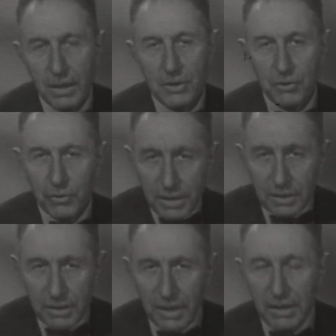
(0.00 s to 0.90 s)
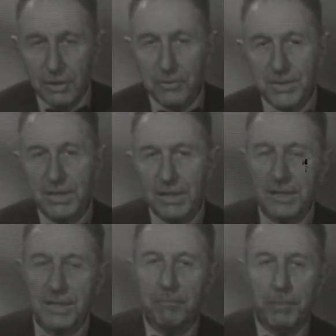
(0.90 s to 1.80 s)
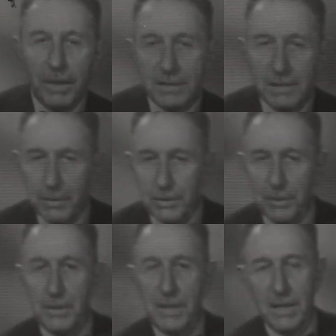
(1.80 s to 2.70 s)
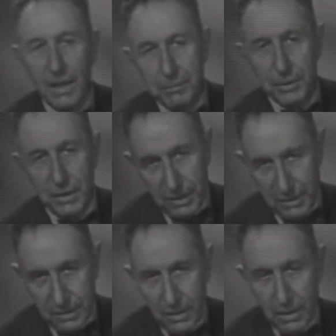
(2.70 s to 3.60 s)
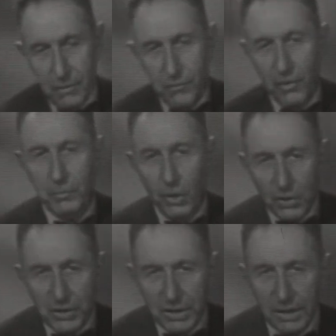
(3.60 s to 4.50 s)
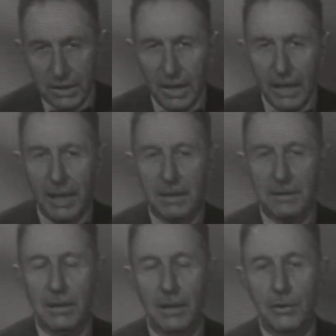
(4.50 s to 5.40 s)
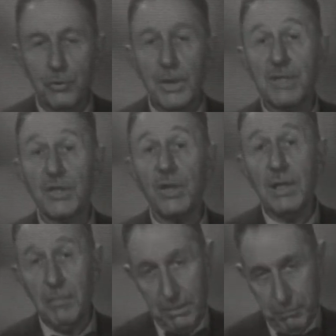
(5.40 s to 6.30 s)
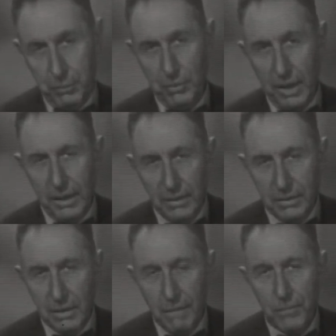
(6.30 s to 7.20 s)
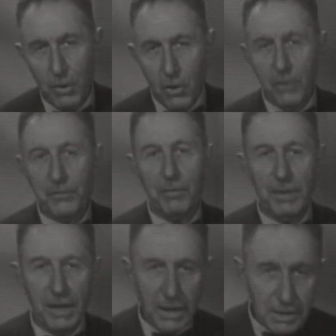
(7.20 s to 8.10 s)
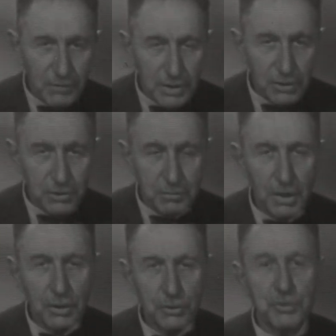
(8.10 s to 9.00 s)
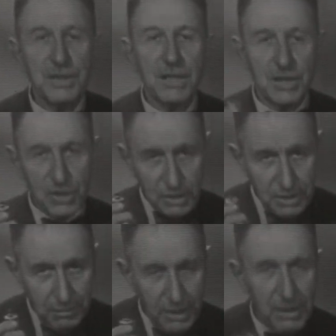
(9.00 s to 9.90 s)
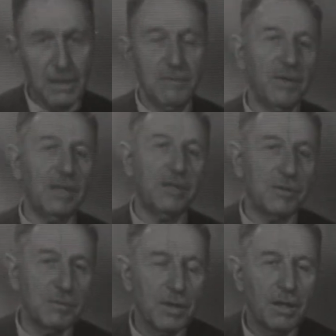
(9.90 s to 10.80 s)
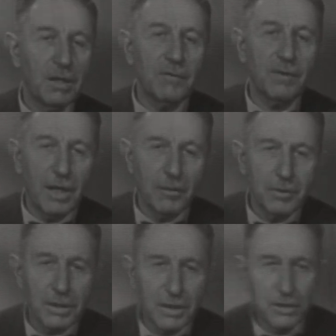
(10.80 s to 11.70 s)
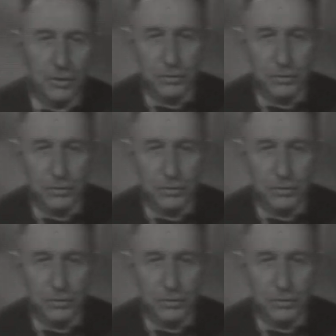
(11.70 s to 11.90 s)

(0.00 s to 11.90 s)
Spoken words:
So here again, you see, it is impossible to extrapolate from ordinary iron to extremely pure iron, or from a high vacuum to the extremely high vacuum of our radio